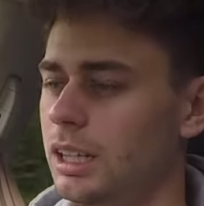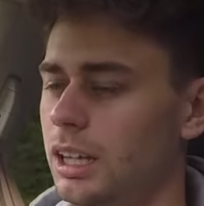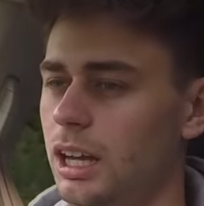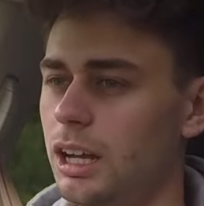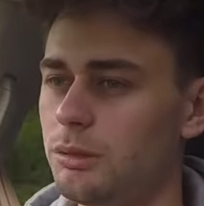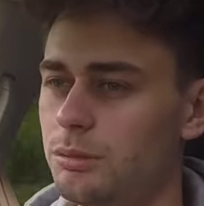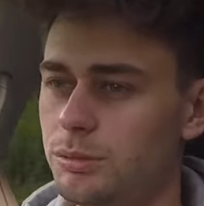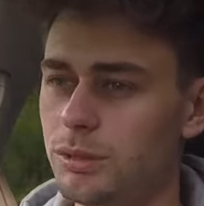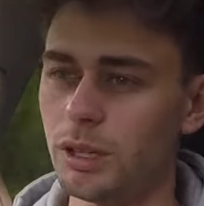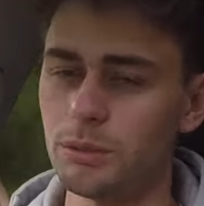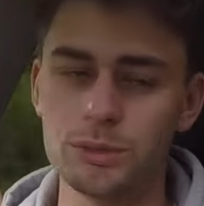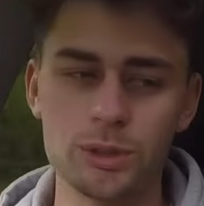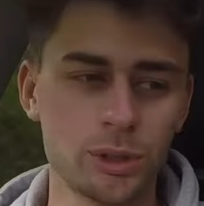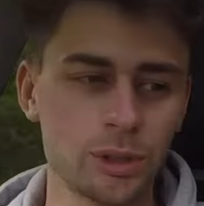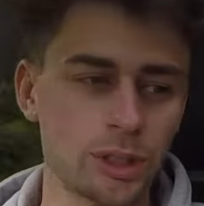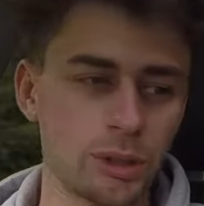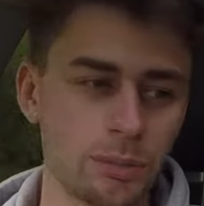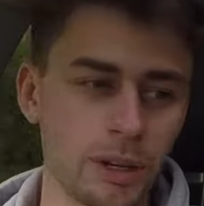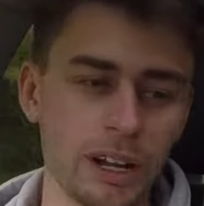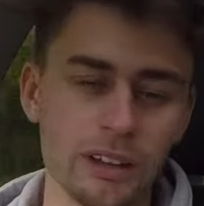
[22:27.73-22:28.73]
I'm
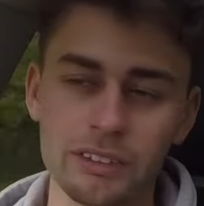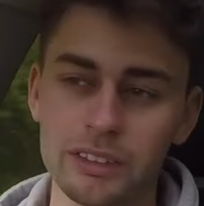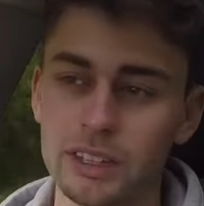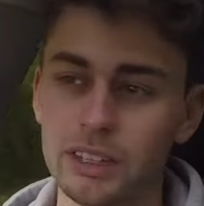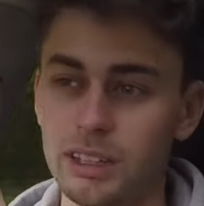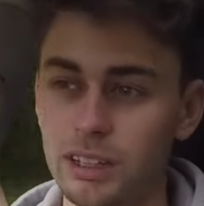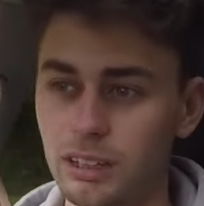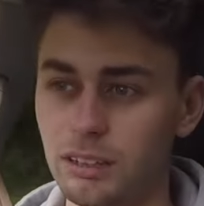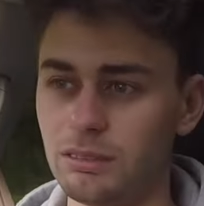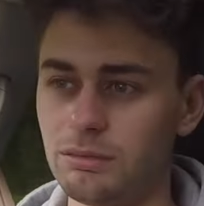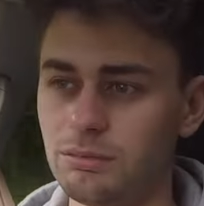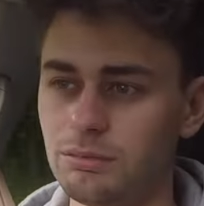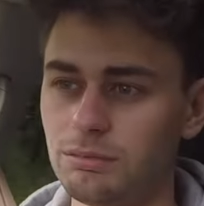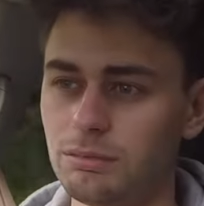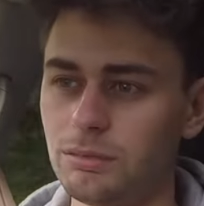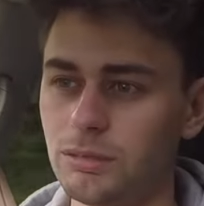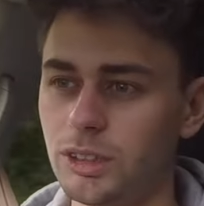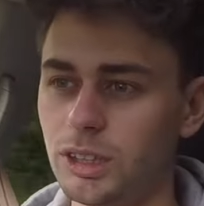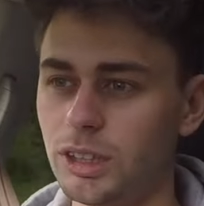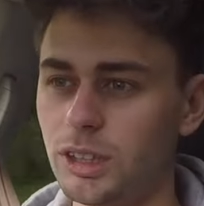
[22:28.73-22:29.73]
talking about the
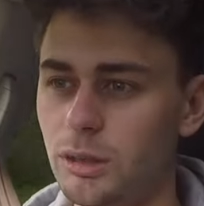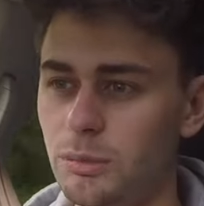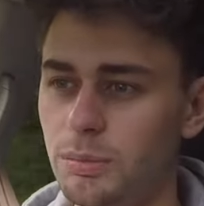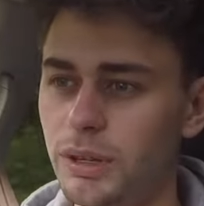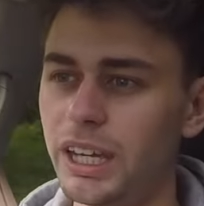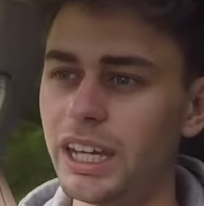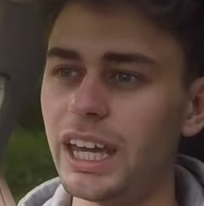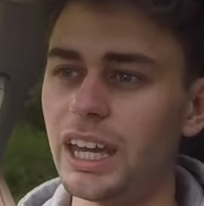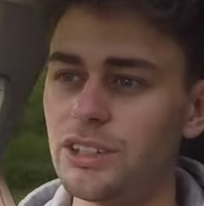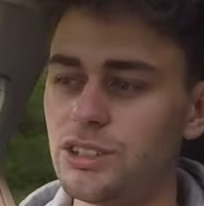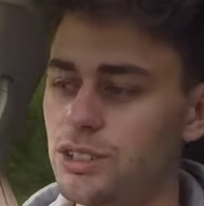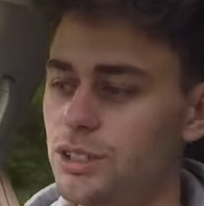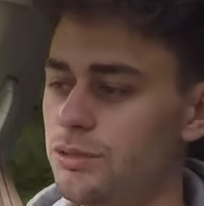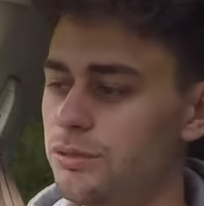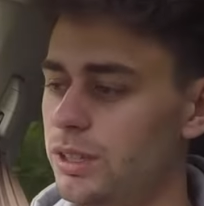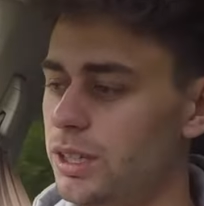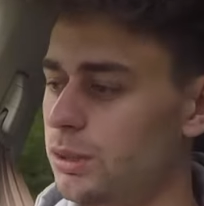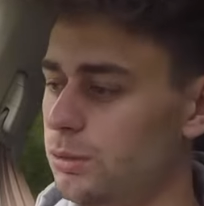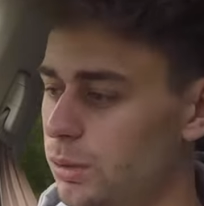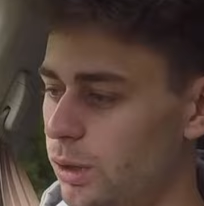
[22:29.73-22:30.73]
big
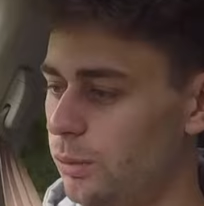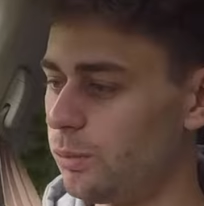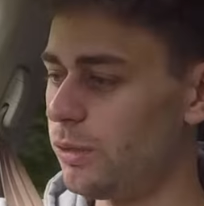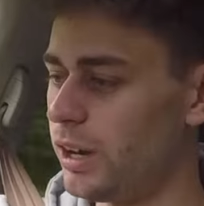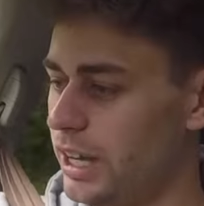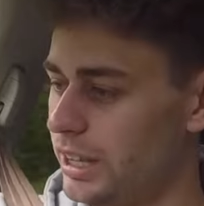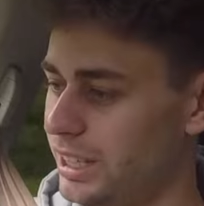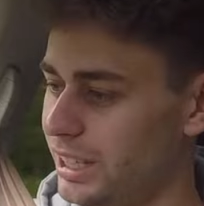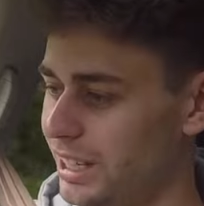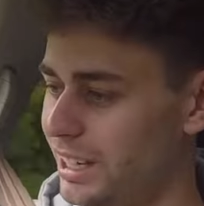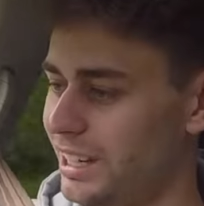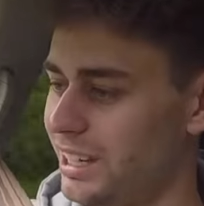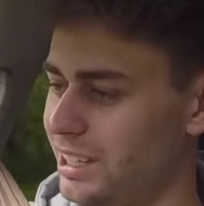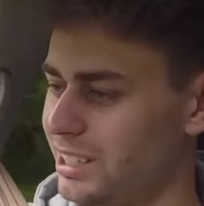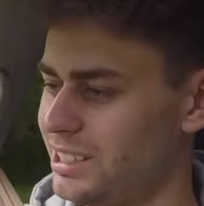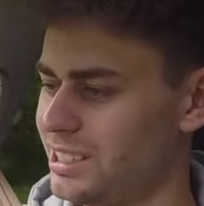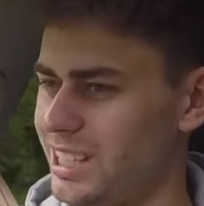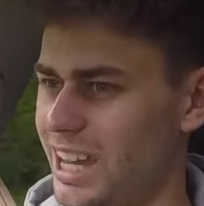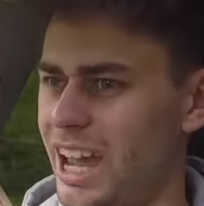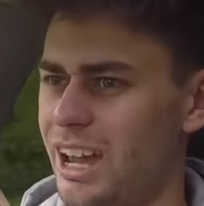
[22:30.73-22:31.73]
SUV one, where they're
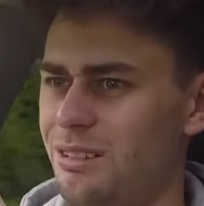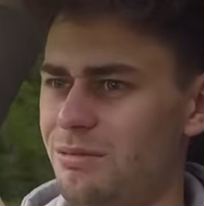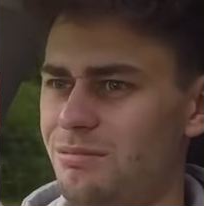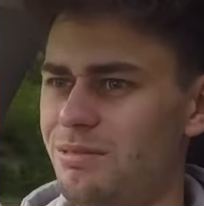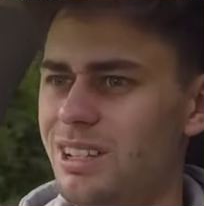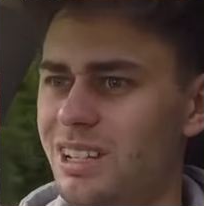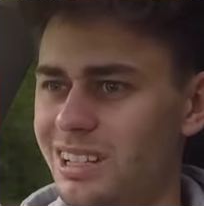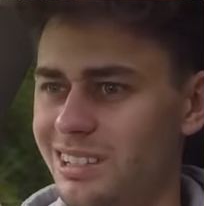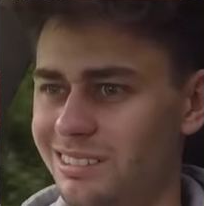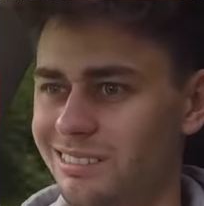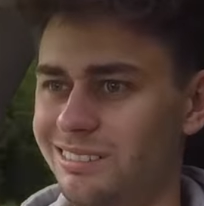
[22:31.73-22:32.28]
like down